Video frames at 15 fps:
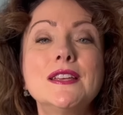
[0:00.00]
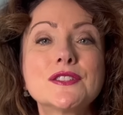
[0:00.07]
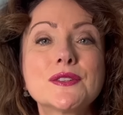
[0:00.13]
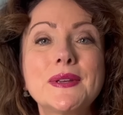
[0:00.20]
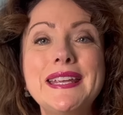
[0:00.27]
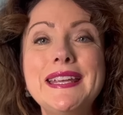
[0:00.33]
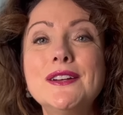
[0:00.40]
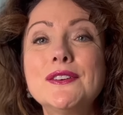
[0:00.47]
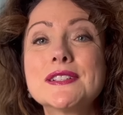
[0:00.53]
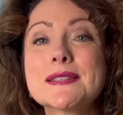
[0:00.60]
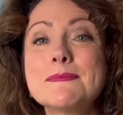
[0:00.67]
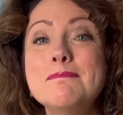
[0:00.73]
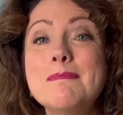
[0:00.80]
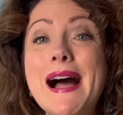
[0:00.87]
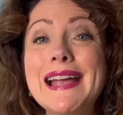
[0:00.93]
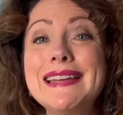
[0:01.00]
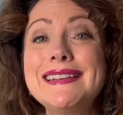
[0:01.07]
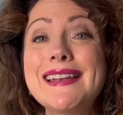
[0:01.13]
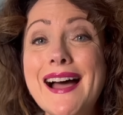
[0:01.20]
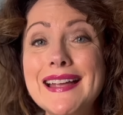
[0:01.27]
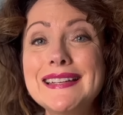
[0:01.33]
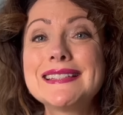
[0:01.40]
So here is my
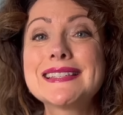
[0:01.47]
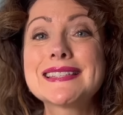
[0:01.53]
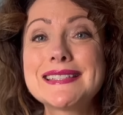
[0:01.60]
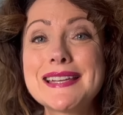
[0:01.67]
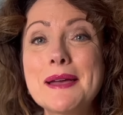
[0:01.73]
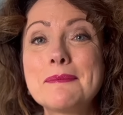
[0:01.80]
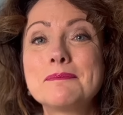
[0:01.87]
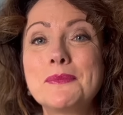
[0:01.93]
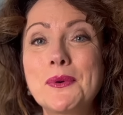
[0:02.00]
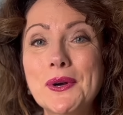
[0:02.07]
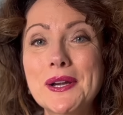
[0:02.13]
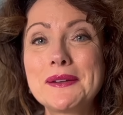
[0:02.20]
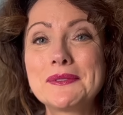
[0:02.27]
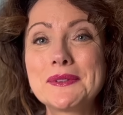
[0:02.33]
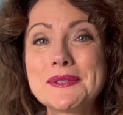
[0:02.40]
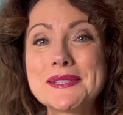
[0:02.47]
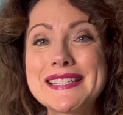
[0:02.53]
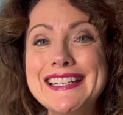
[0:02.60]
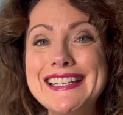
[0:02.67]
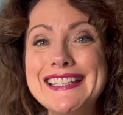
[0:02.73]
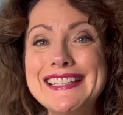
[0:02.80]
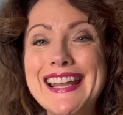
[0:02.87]
9-step morning
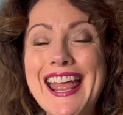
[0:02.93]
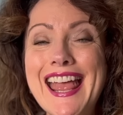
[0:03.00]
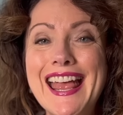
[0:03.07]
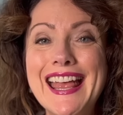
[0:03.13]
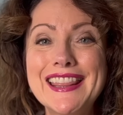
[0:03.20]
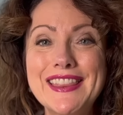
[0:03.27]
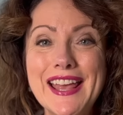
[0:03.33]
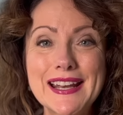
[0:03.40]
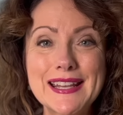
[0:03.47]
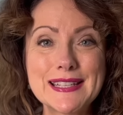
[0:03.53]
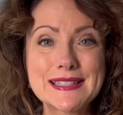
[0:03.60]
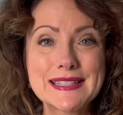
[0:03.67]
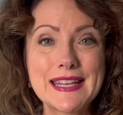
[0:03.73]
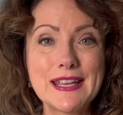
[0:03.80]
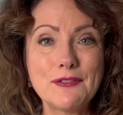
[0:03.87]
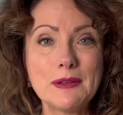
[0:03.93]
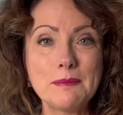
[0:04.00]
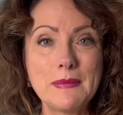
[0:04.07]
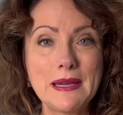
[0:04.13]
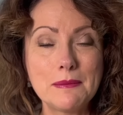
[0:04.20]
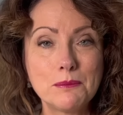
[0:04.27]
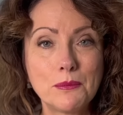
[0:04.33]
routine that has
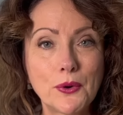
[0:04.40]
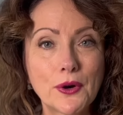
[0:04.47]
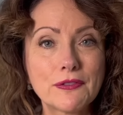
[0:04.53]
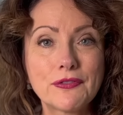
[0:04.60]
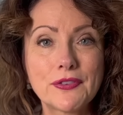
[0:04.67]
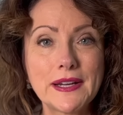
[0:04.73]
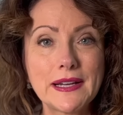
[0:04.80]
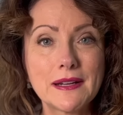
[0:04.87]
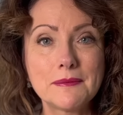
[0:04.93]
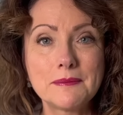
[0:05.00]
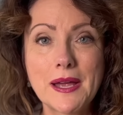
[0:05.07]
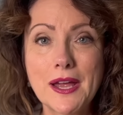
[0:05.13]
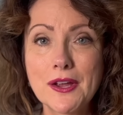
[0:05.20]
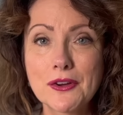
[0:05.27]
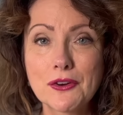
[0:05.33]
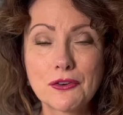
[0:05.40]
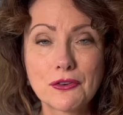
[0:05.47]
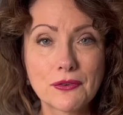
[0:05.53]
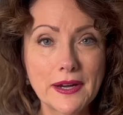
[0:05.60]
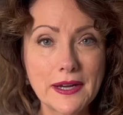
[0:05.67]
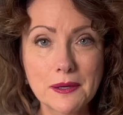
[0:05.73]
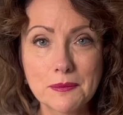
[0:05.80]
given me more freedom,
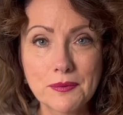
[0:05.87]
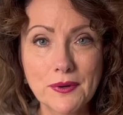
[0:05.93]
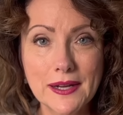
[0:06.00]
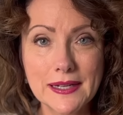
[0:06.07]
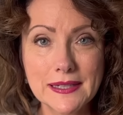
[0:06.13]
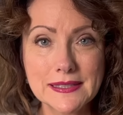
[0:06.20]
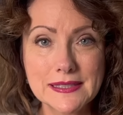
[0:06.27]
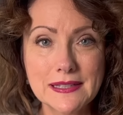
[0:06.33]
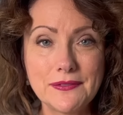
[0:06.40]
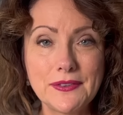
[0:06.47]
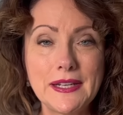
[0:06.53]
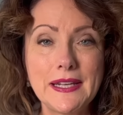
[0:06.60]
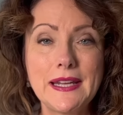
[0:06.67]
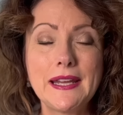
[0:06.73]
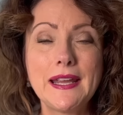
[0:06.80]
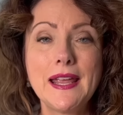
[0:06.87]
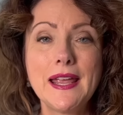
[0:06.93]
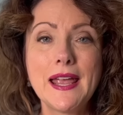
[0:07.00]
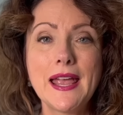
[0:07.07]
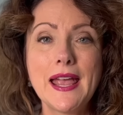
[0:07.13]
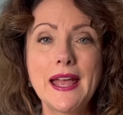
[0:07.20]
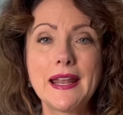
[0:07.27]
greater productivity,
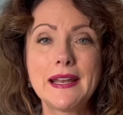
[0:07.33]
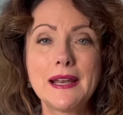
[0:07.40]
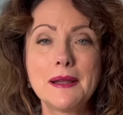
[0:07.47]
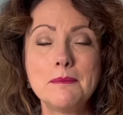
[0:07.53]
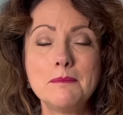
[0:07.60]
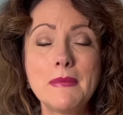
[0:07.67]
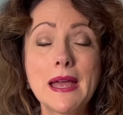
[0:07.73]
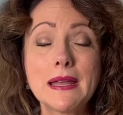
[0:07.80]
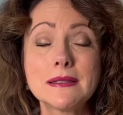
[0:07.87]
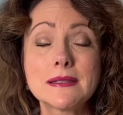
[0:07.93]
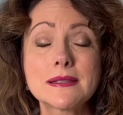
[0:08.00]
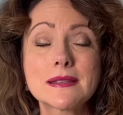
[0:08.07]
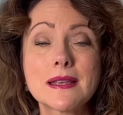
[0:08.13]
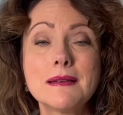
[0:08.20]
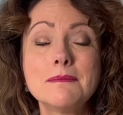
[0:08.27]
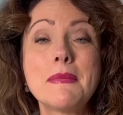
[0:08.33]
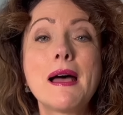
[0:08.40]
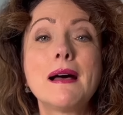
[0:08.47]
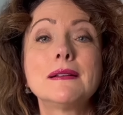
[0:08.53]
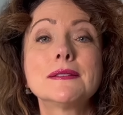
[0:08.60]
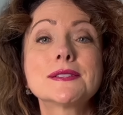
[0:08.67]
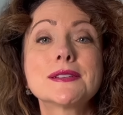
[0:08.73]
and an immense
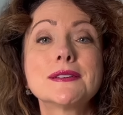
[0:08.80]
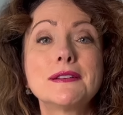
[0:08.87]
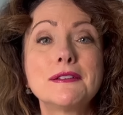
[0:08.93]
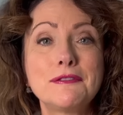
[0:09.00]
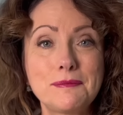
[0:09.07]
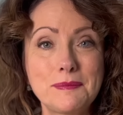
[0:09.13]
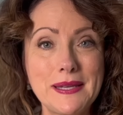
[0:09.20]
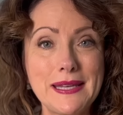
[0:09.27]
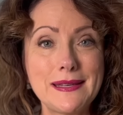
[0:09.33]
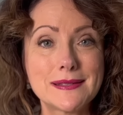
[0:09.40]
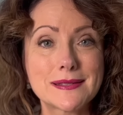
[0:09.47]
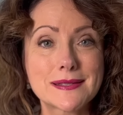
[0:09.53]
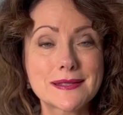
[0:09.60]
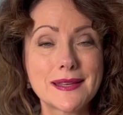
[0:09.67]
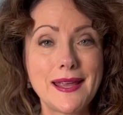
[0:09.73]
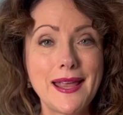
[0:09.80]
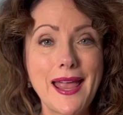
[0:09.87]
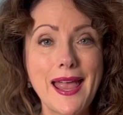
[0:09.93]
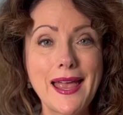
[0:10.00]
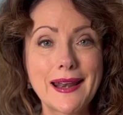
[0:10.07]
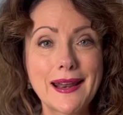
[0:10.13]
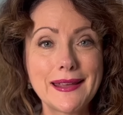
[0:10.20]
amount of peace.
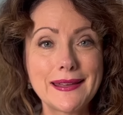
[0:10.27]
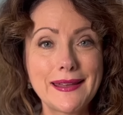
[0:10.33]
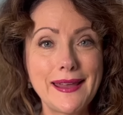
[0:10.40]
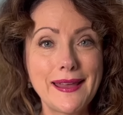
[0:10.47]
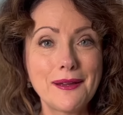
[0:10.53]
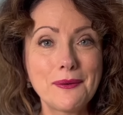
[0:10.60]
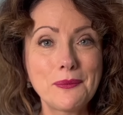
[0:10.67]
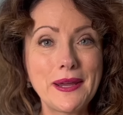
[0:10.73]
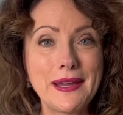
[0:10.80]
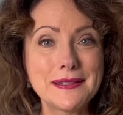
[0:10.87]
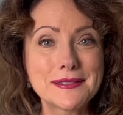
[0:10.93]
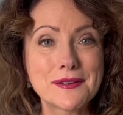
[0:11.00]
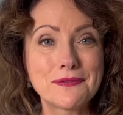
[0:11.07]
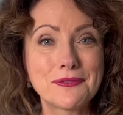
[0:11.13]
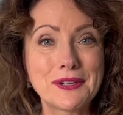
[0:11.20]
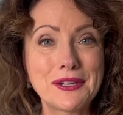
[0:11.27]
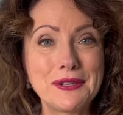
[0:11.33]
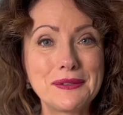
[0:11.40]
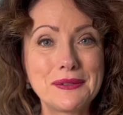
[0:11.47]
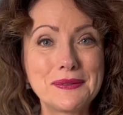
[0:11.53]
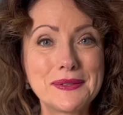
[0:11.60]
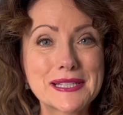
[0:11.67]
And I can't wait for
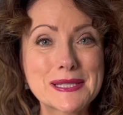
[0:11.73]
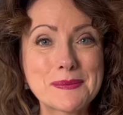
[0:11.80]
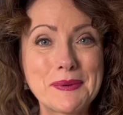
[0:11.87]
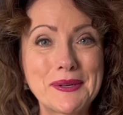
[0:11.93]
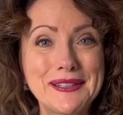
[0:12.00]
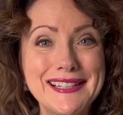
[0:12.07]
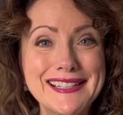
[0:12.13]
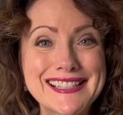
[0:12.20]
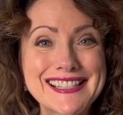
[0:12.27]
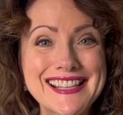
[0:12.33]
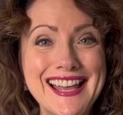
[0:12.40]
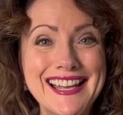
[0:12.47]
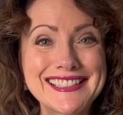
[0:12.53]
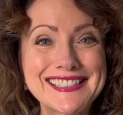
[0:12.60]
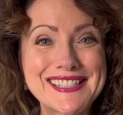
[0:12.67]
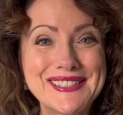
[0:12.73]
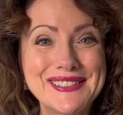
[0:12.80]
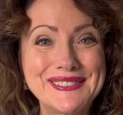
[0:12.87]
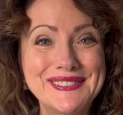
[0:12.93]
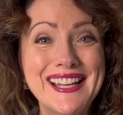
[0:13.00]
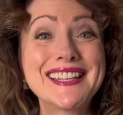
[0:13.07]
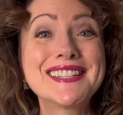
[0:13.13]
you to experience that
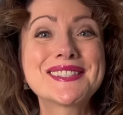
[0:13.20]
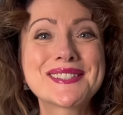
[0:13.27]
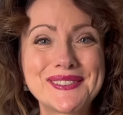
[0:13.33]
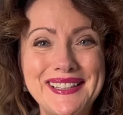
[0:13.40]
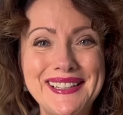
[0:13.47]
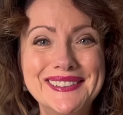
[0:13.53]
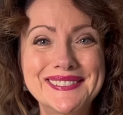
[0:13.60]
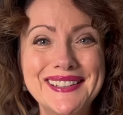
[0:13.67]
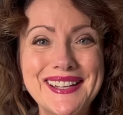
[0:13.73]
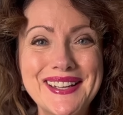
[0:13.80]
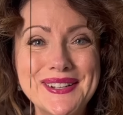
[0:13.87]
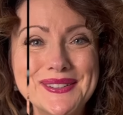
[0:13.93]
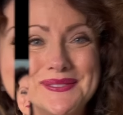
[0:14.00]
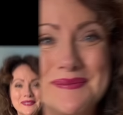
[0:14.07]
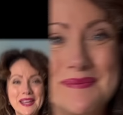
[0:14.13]
too. So here we go.